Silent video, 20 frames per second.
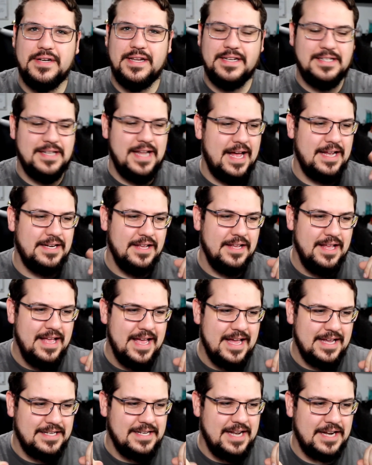It's not
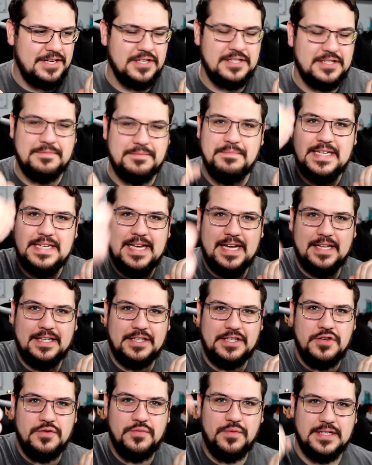it's not just me telling
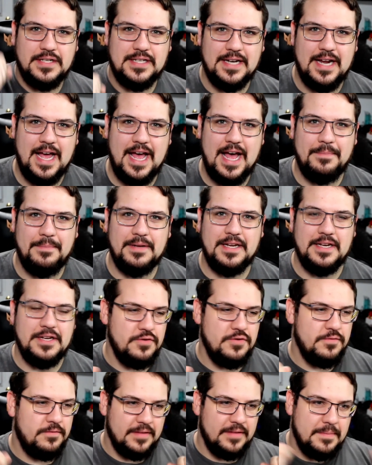you what's going to happen and you
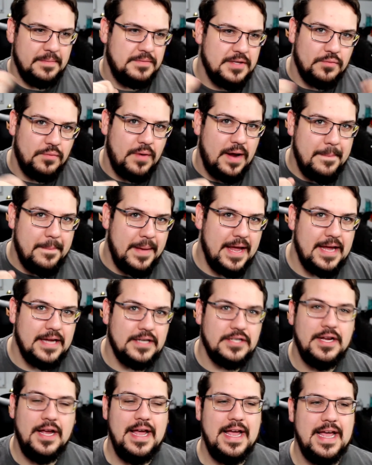flip to the right page.
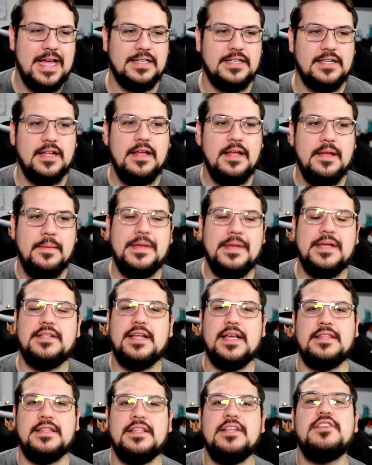It's me
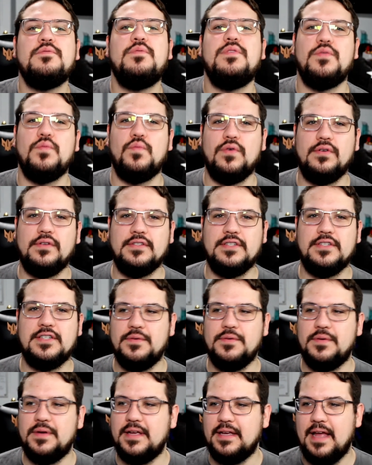saying this is what the world's
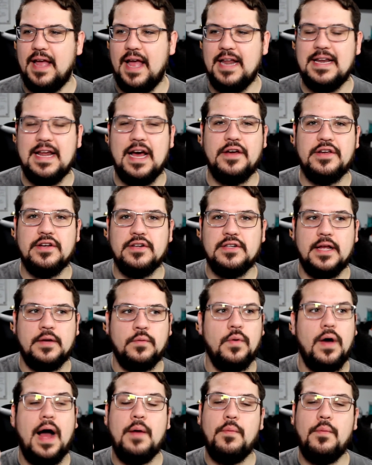doing and now you're saying,
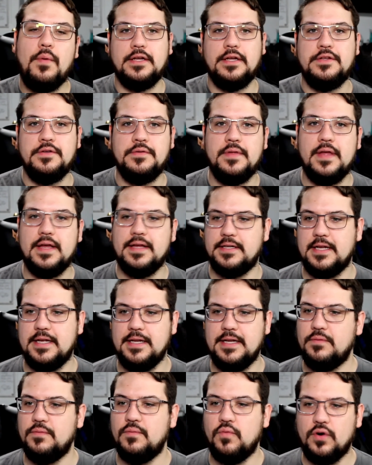"Well, I want to do this
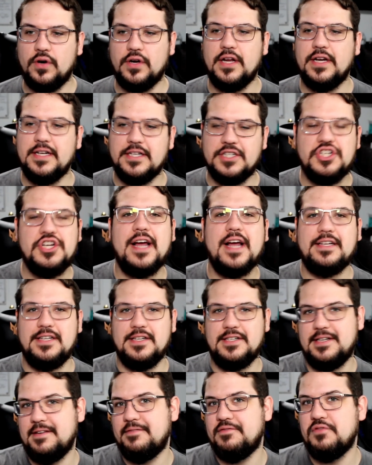and we're going to check to
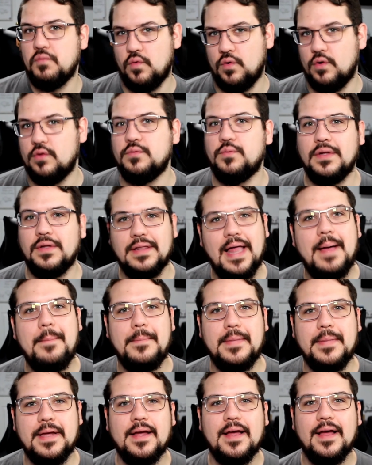see if the world will let me."